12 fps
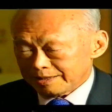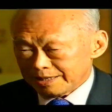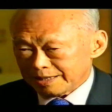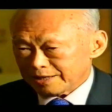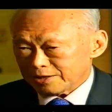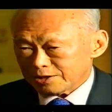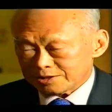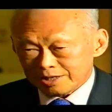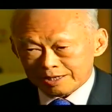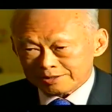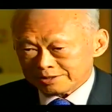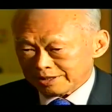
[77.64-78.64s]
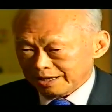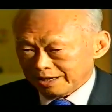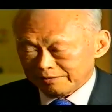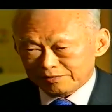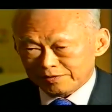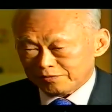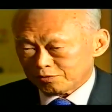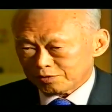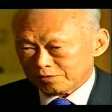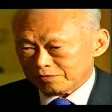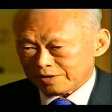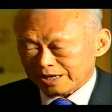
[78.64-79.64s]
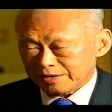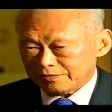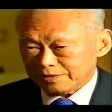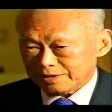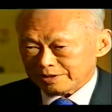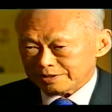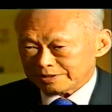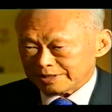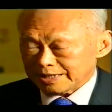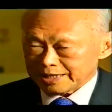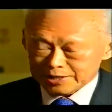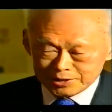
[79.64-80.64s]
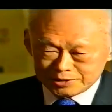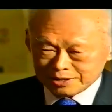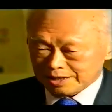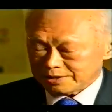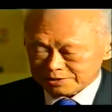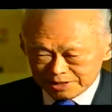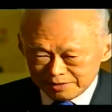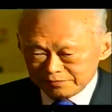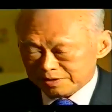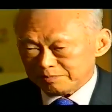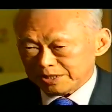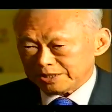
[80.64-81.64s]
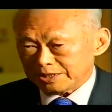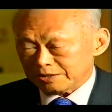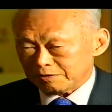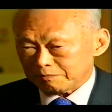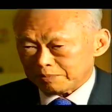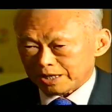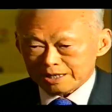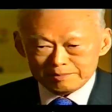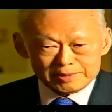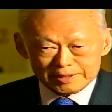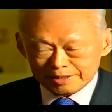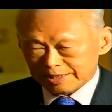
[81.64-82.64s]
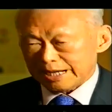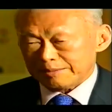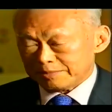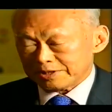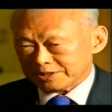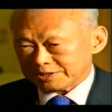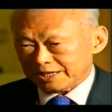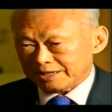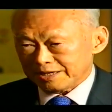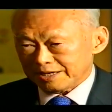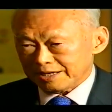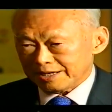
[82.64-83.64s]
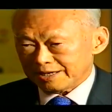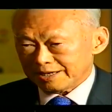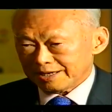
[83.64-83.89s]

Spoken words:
They get a chance every 4 to 5 years. They get a chance every meeting of Parliament. The cameras are there.